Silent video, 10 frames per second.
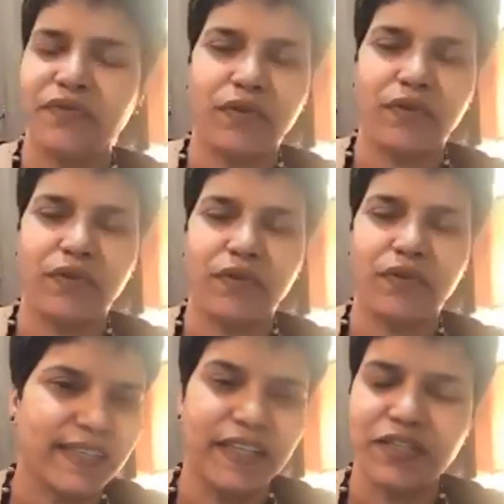or get
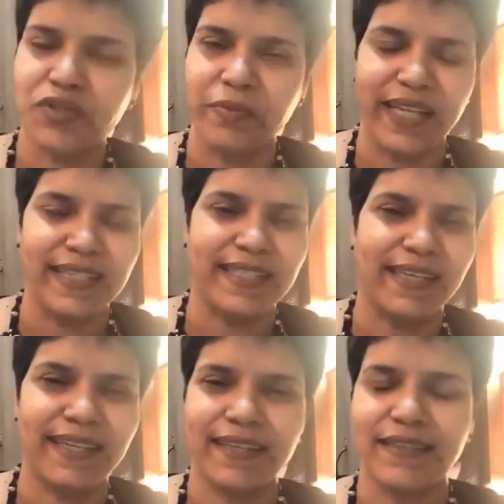us an instrument,
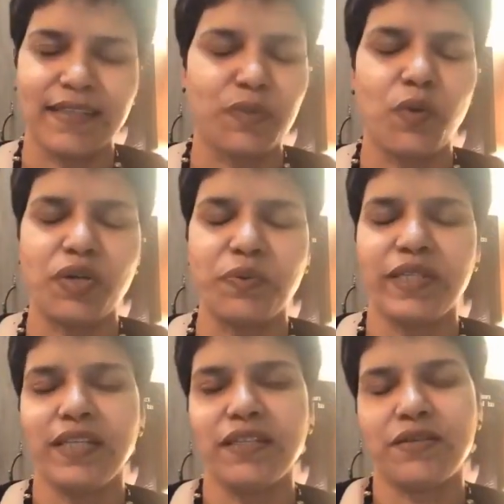say that this is what
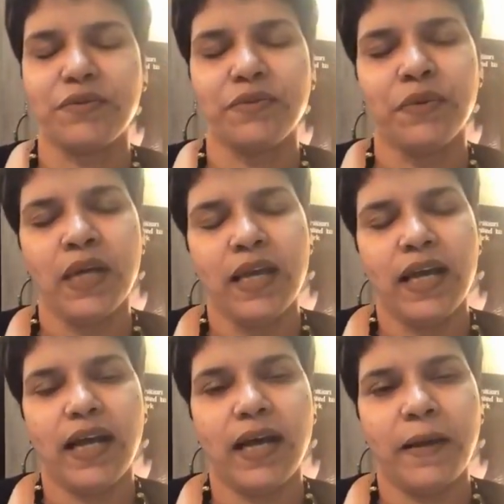we need to
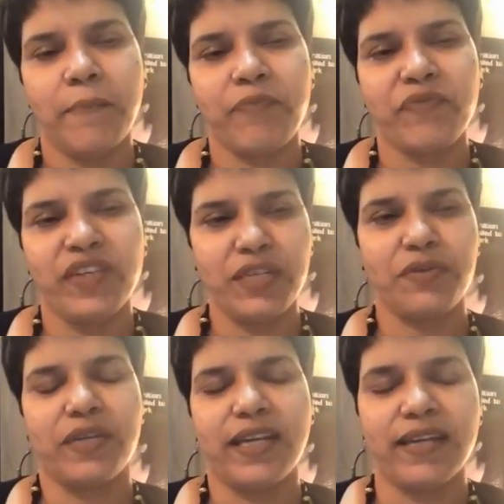
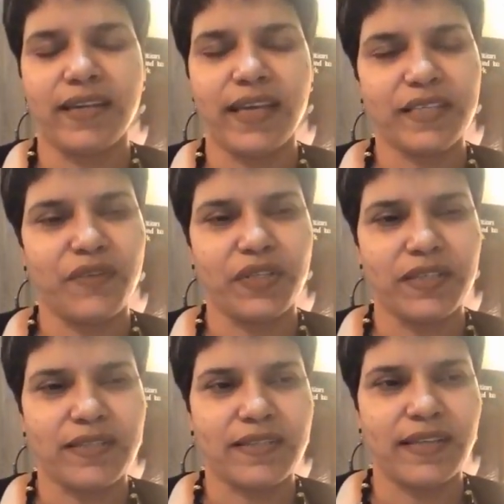create a case for
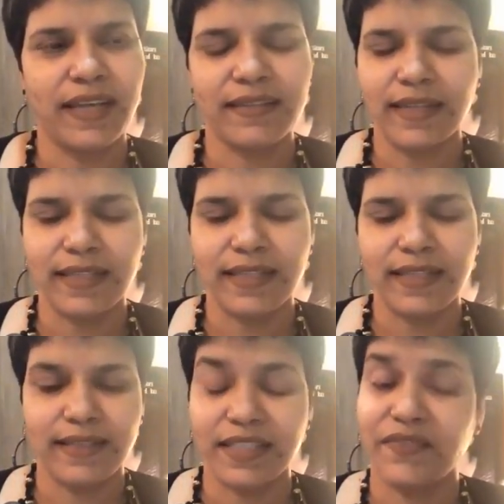this, and
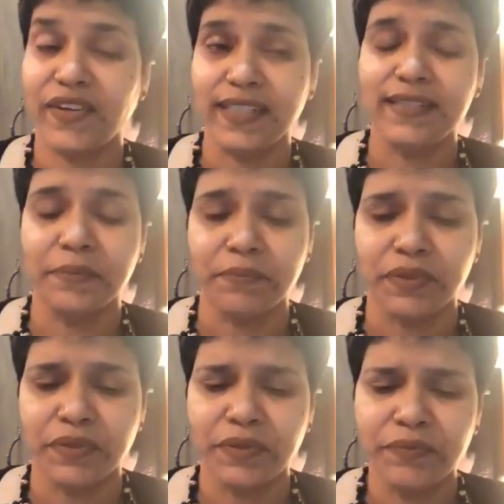that's fairly
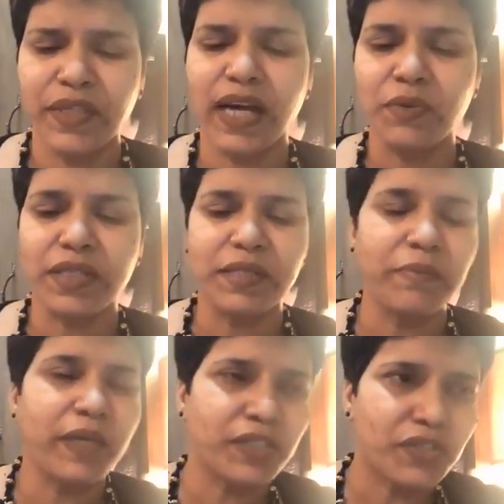simple. The outer
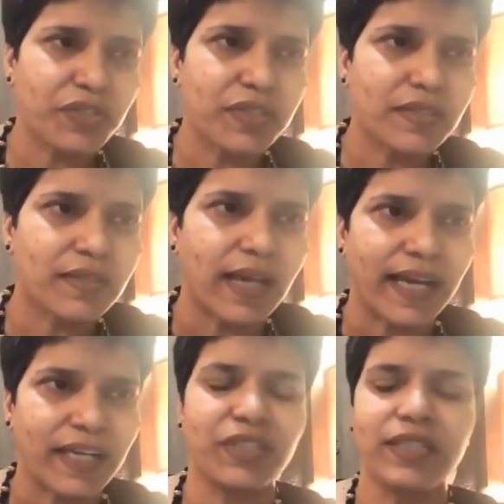dimensions,
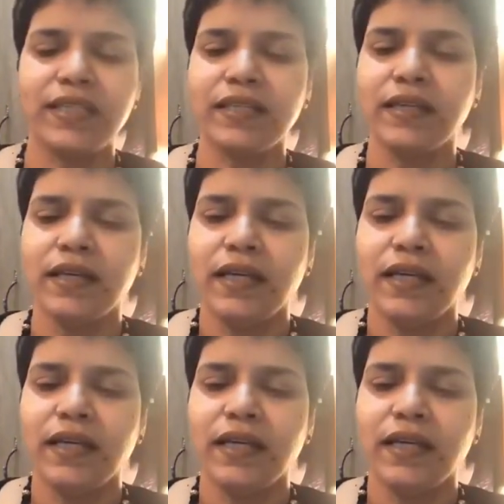actually,